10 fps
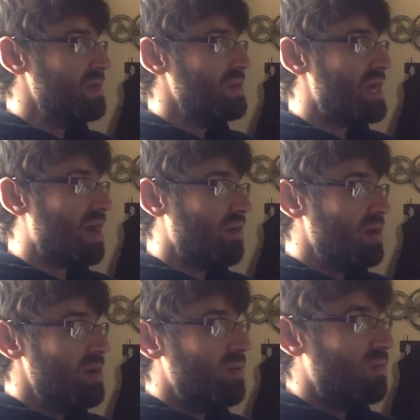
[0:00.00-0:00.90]
Now,
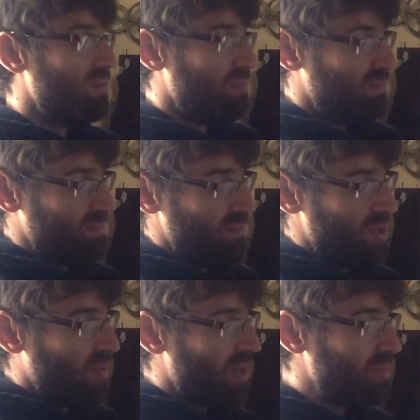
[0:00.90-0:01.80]

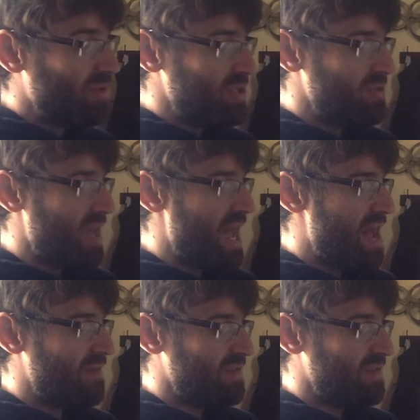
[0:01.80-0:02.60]
what I'm going to have